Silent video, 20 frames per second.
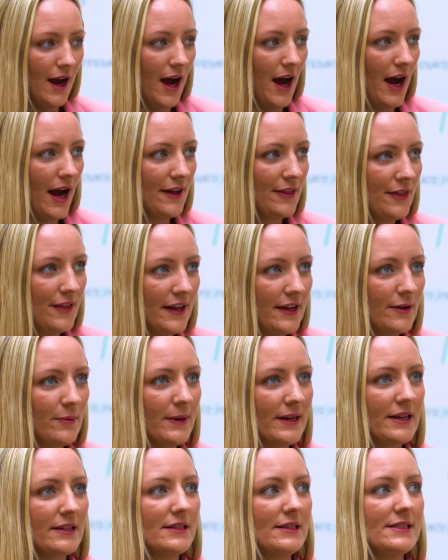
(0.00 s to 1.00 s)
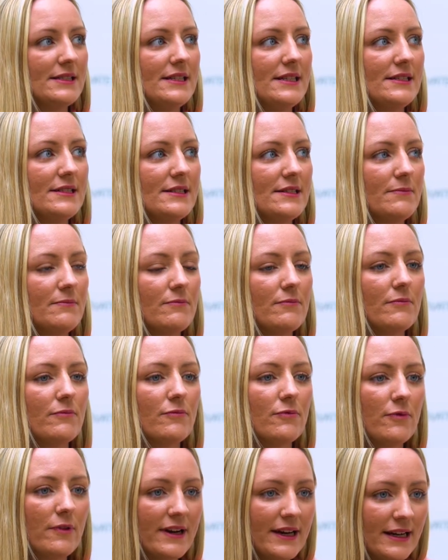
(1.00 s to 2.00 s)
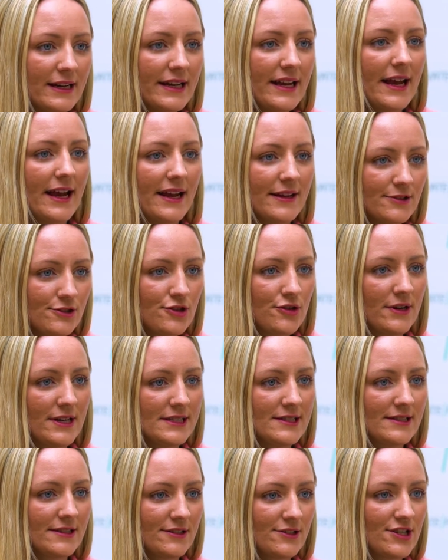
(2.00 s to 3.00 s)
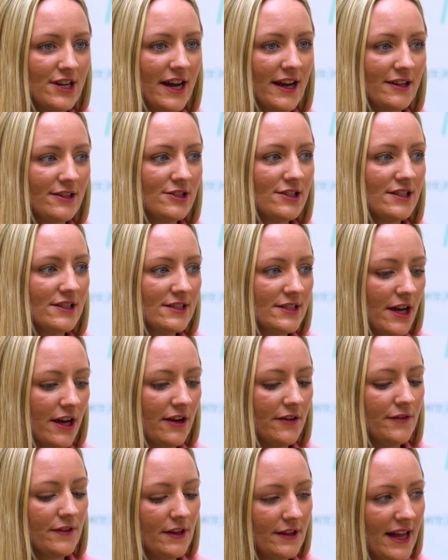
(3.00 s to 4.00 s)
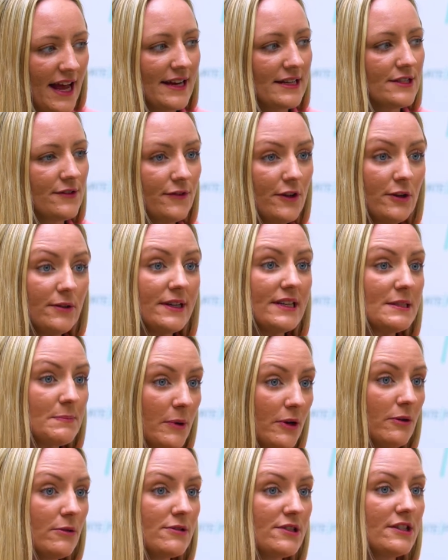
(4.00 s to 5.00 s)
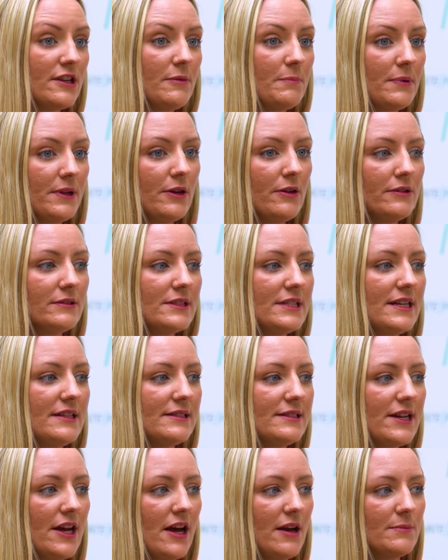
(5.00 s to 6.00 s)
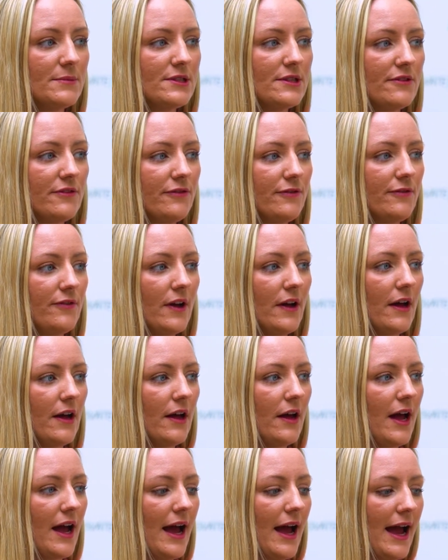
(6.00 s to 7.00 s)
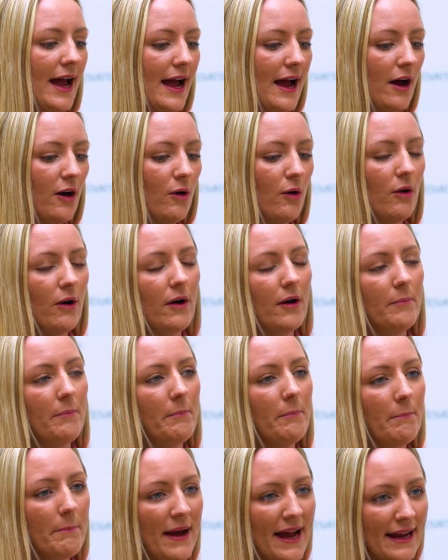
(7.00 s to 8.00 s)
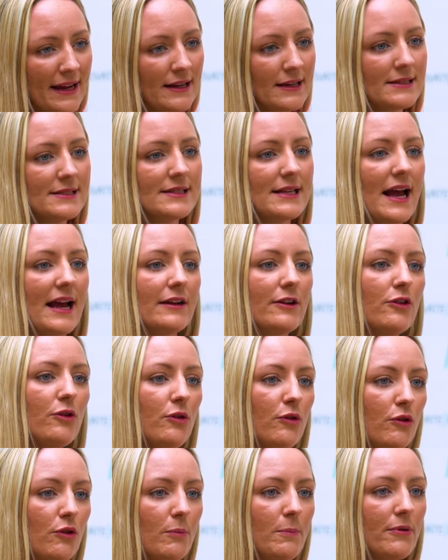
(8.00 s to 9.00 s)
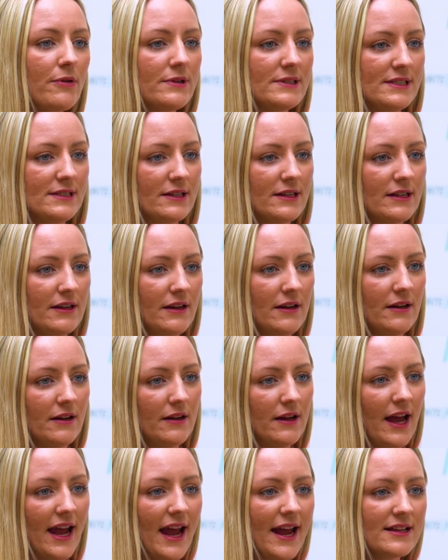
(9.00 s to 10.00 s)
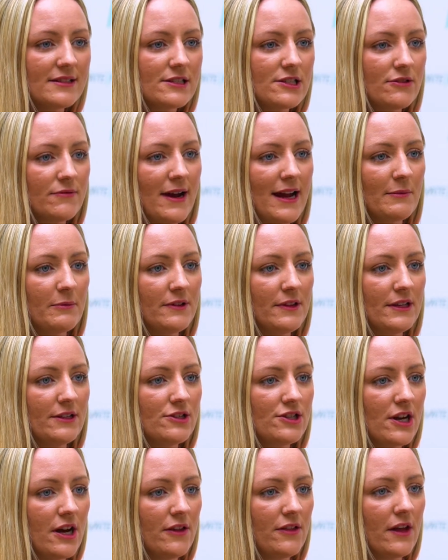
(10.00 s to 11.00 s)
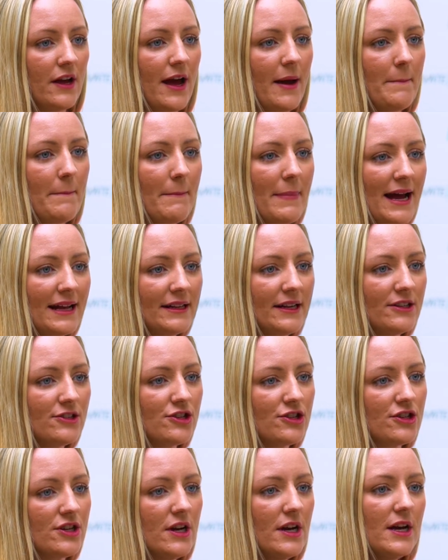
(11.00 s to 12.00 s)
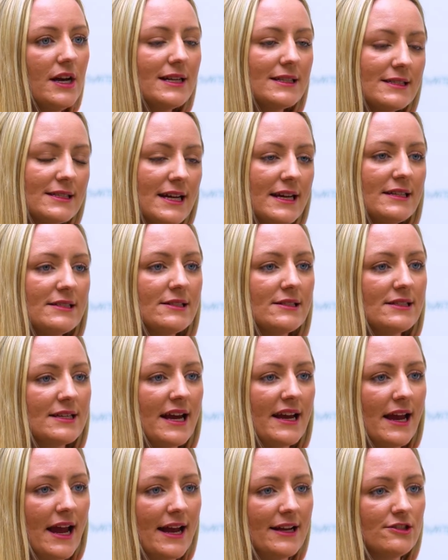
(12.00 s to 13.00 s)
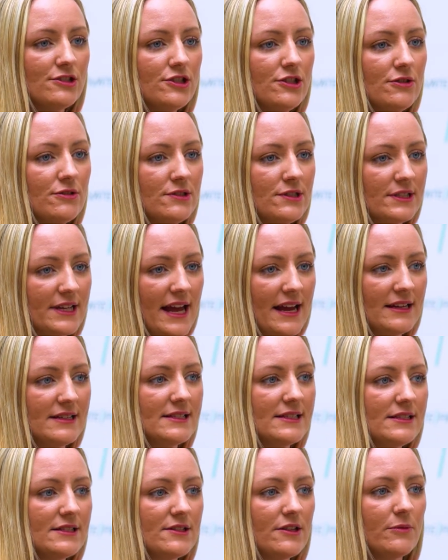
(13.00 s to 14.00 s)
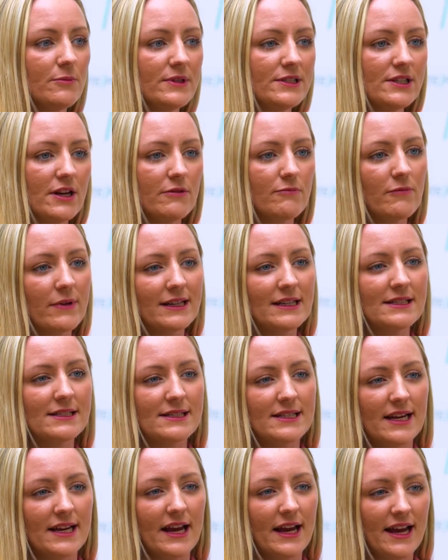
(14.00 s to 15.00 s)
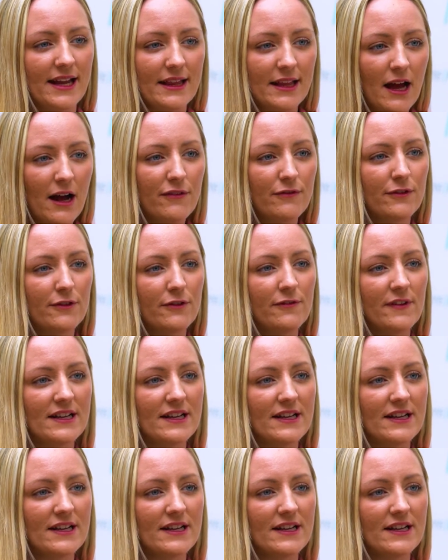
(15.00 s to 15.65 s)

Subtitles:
I think we're going to see some really interesting changes over the next few years, but also beyond in terms of how banks and corporates are going to interact with each other and manage day-to-day end use cases that we don't really see enough of